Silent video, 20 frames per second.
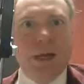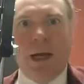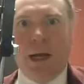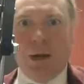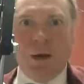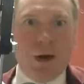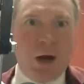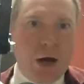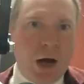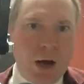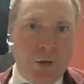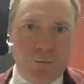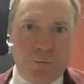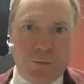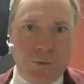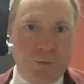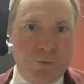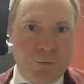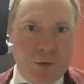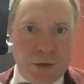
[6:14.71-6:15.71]
an
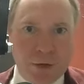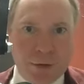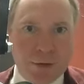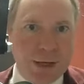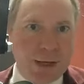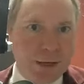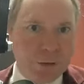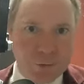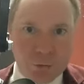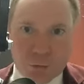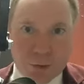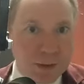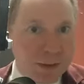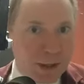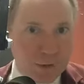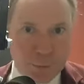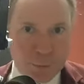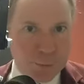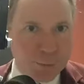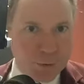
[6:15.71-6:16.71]
off-the-field
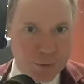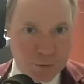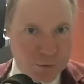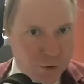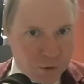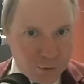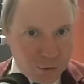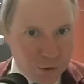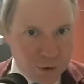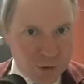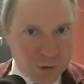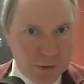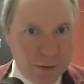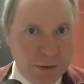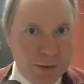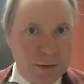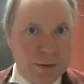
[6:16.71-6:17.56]
entry-level position.